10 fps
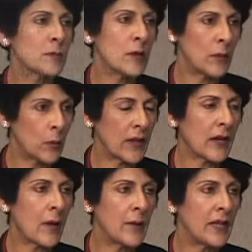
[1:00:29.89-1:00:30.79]
people will
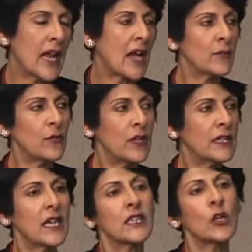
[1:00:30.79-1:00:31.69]
come in and feel
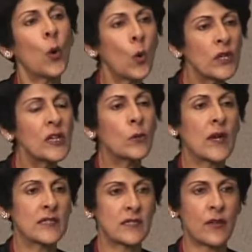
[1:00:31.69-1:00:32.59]
they are the only
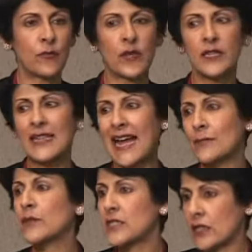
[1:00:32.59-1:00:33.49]
ones suffering that
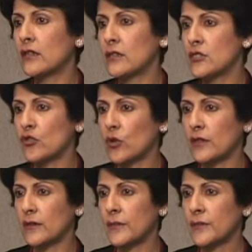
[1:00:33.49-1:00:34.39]
particular
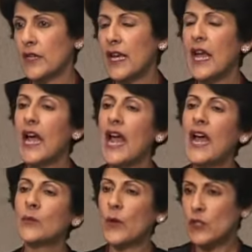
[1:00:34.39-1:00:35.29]
disorder.
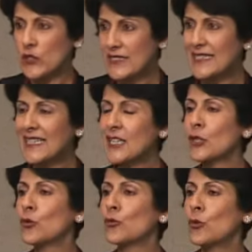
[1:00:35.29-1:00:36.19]
And when you're sitting in
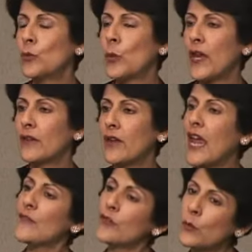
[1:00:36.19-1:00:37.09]
a group where
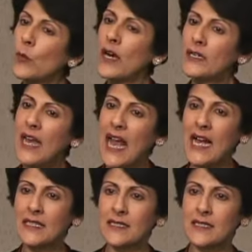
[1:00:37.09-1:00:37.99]
everyone
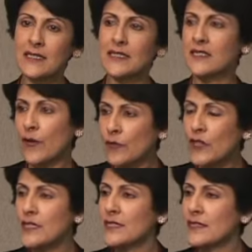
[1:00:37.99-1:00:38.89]
has
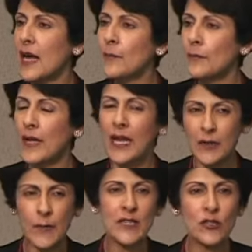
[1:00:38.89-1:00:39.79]
suffered some
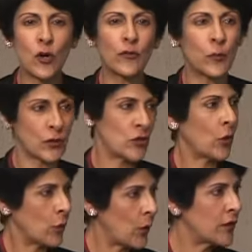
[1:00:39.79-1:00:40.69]
elements of what
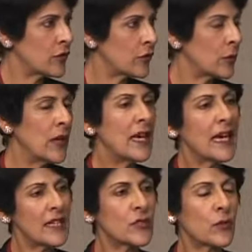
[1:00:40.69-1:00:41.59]
you're going through,
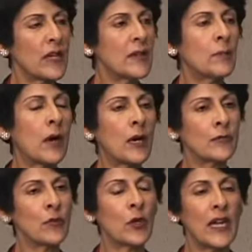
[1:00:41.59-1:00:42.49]
it's really
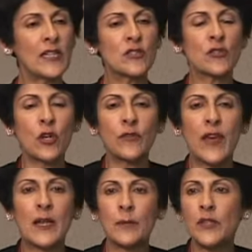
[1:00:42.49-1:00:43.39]
powerful in sort of
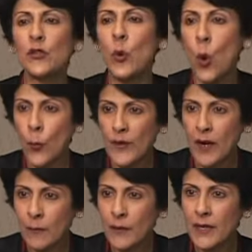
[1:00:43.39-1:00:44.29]
helping you open
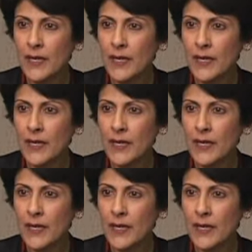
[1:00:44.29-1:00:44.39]
up,